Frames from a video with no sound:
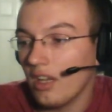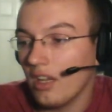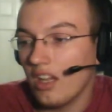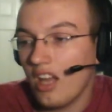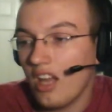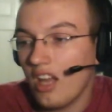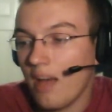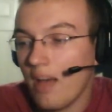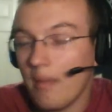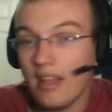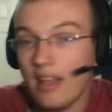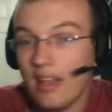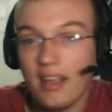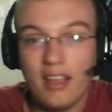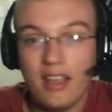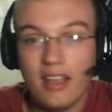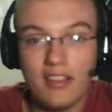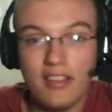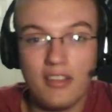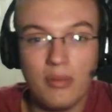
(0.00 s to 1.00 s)
I mean, I
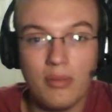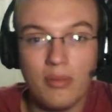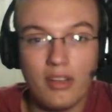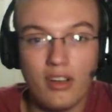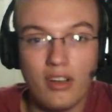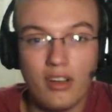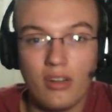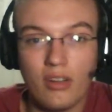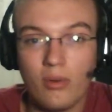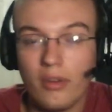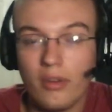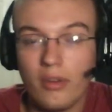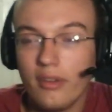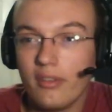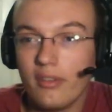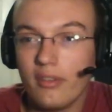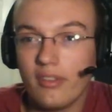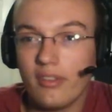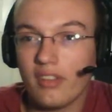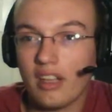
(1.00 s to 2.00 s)
guess it's pretty hardcore
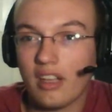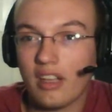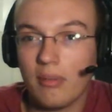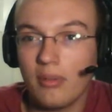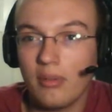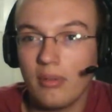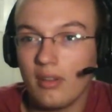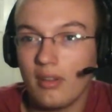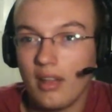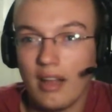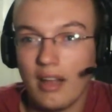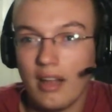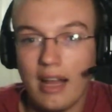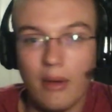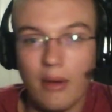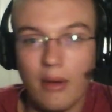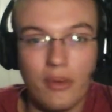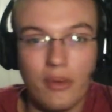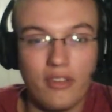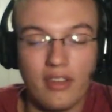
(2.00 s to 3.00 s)
usage. Like, I put a lot of
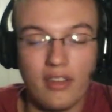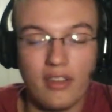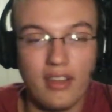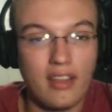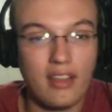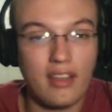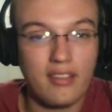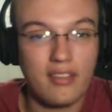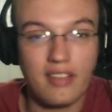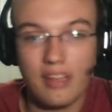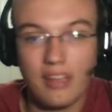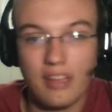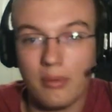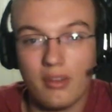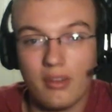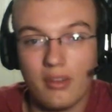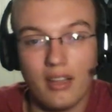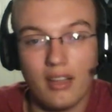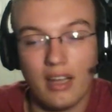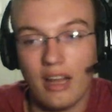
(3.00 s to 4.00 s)
hours into Destiny. I
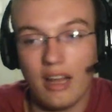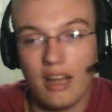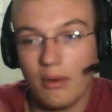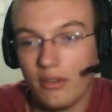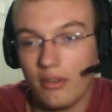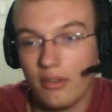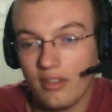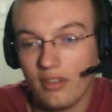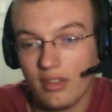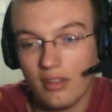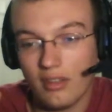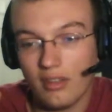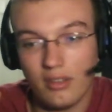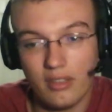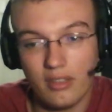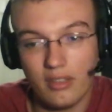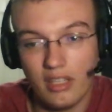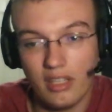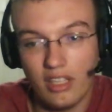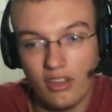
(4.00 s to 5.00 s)
put a lot of hours into
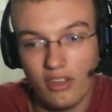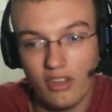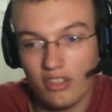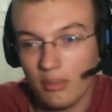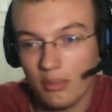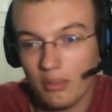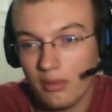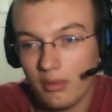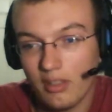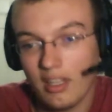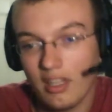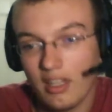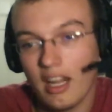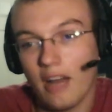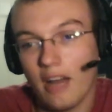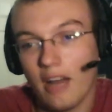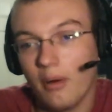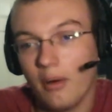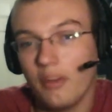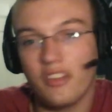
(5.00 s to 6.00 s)
Call of Duty Ghosts. I put a lot of
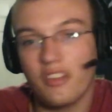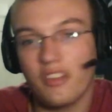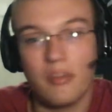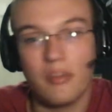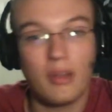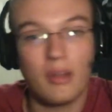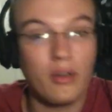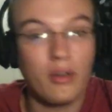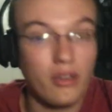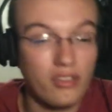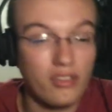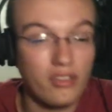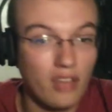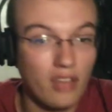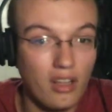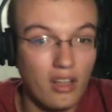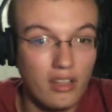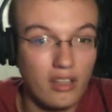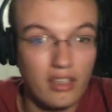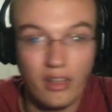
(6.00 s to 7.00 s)
hours into Metal Gear
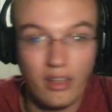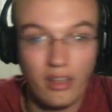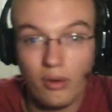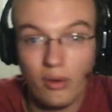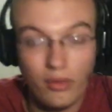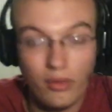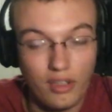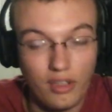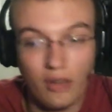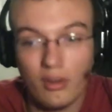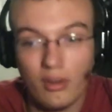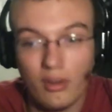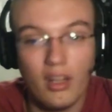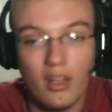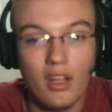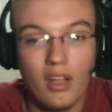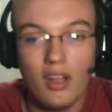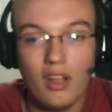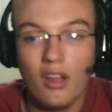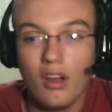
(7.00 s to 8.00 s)
Solid, Killzone,
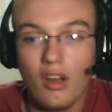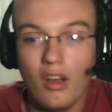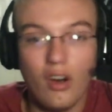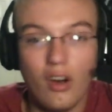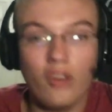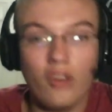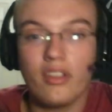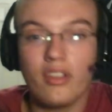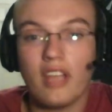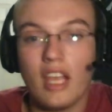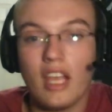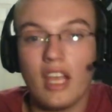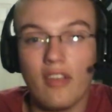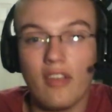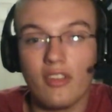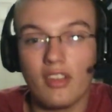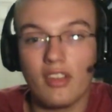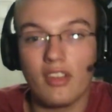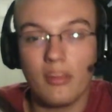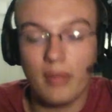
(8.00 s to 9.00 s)
all the
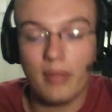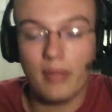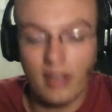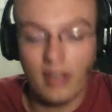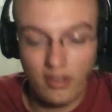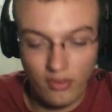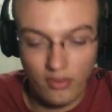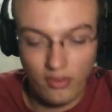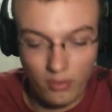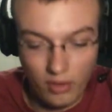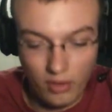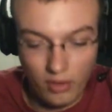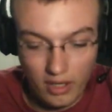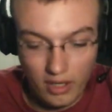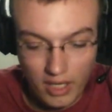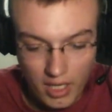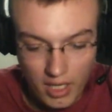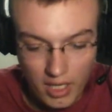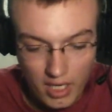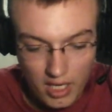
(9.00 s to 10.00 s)
games on the
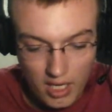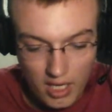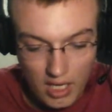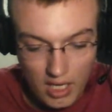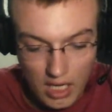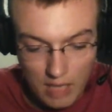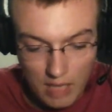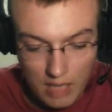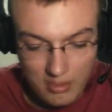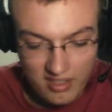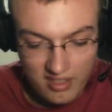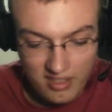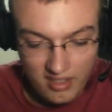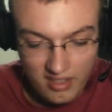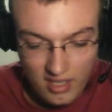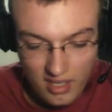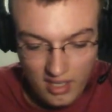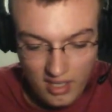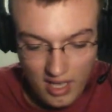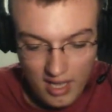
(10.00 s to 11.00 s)
PS4. But to
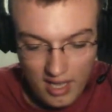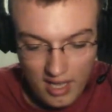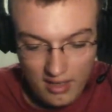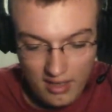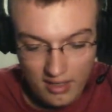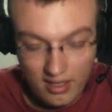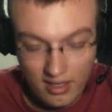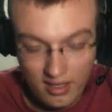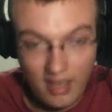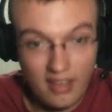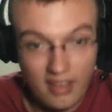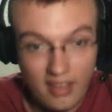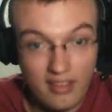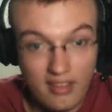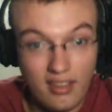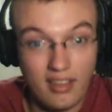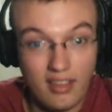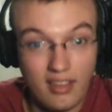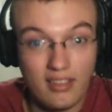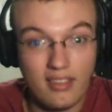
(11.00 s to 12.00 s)
see that, it kind of
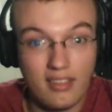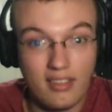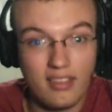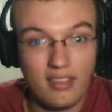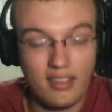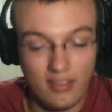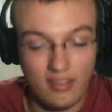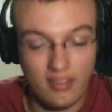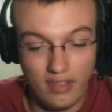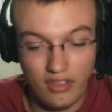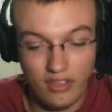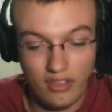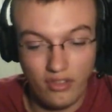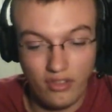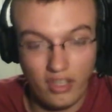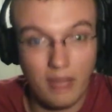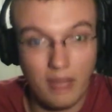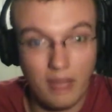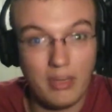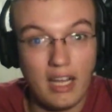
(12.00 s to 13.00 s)
sucks because
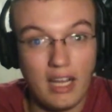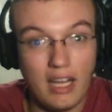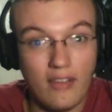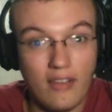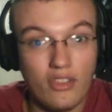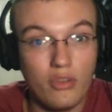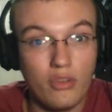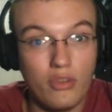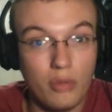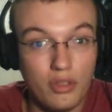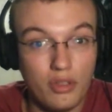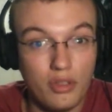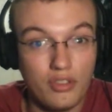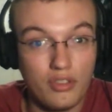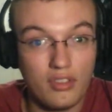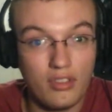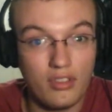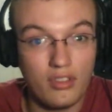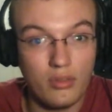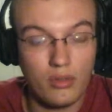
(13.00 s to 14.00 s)
eventually I'm gonna have to
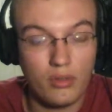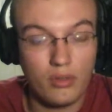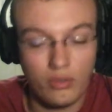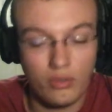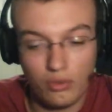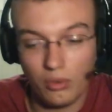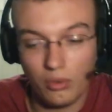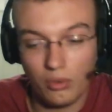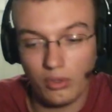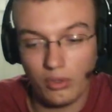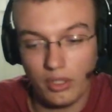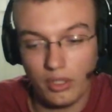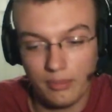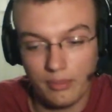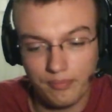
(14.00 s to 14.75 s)
purchase a new controller,